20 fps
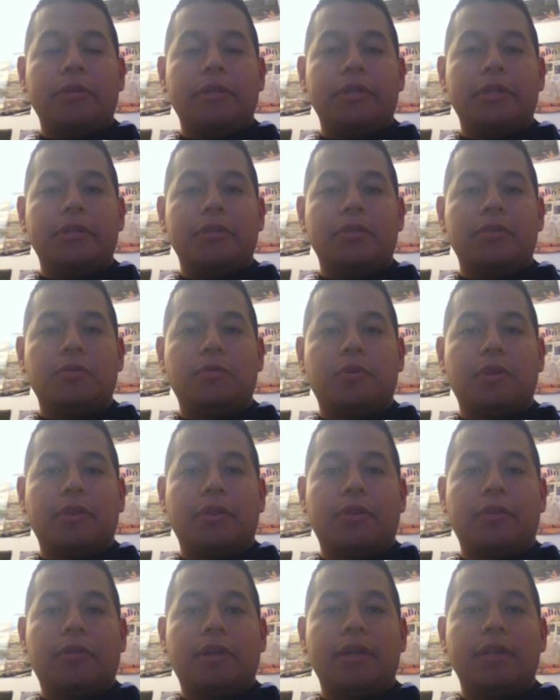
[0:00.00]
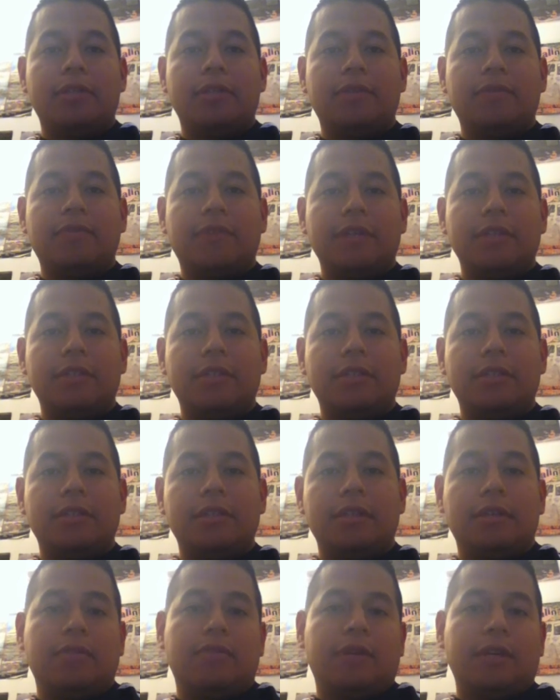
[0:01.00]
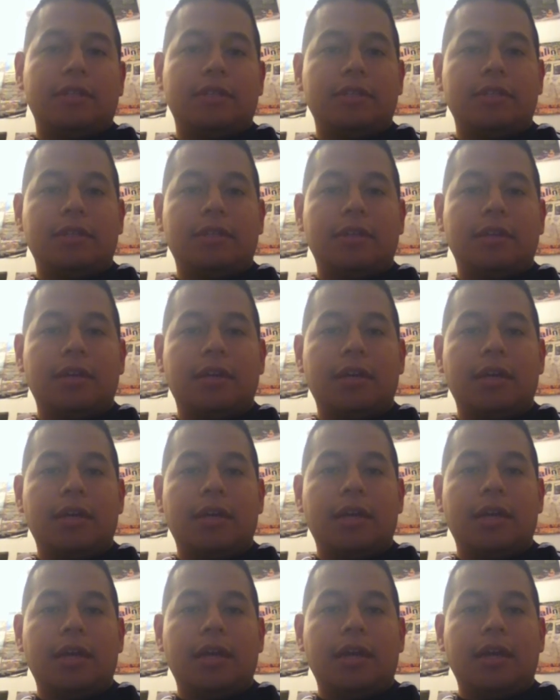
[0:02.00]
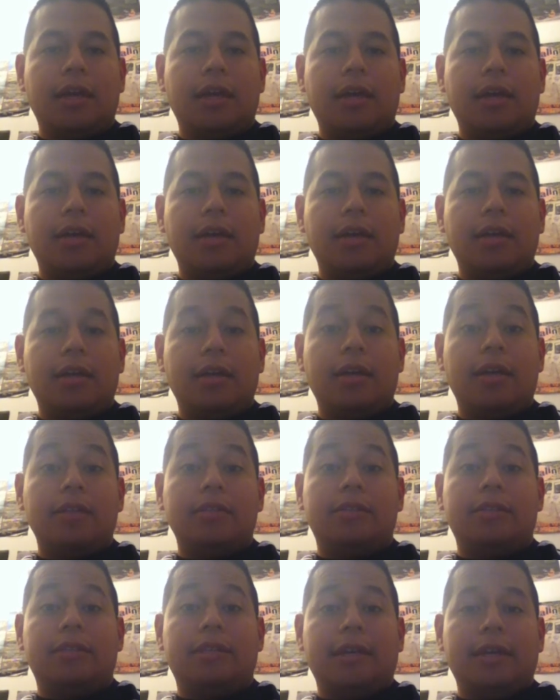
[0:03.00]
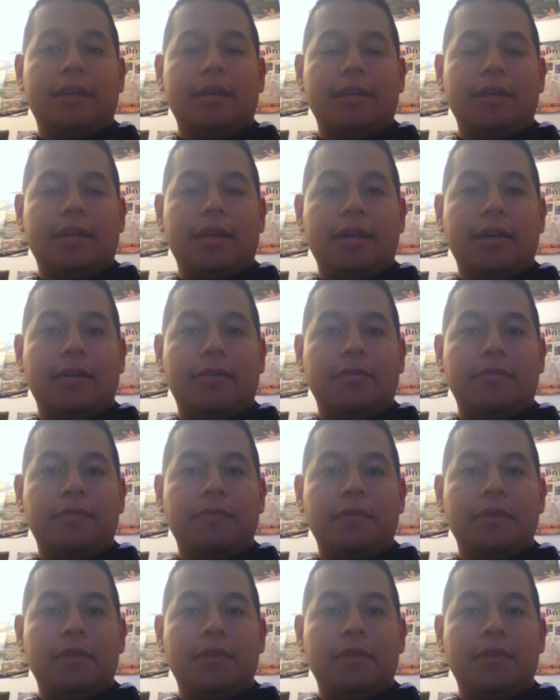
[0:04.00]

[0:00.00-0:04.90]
which is one of the greatest inventions in racing uh, to date now.